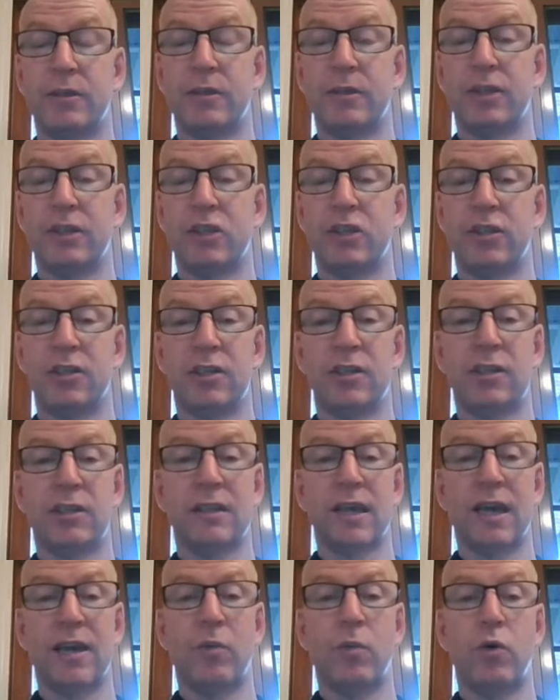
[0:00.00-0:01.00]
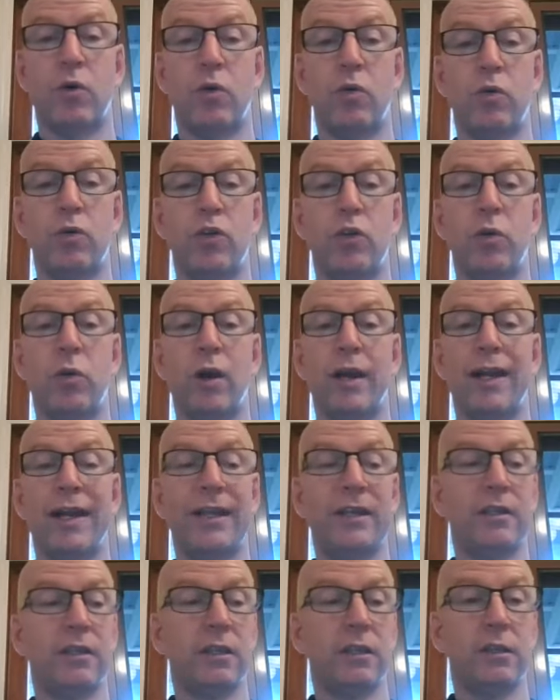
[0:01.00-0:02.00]
decisions to say, well, do I
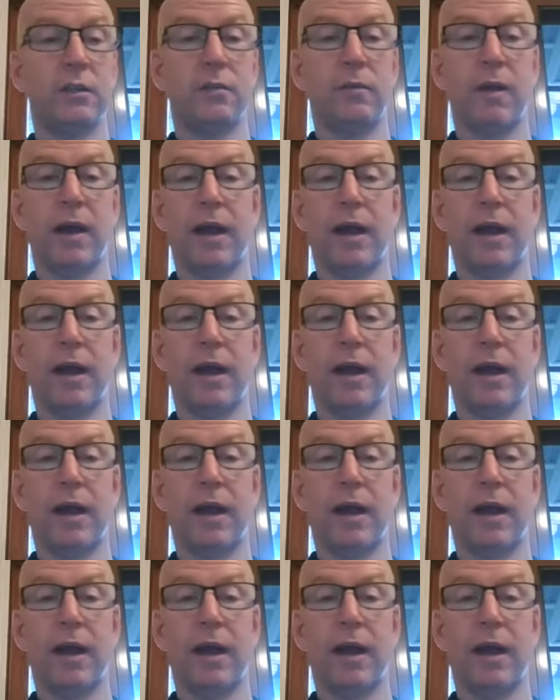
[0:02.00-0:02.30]
need to,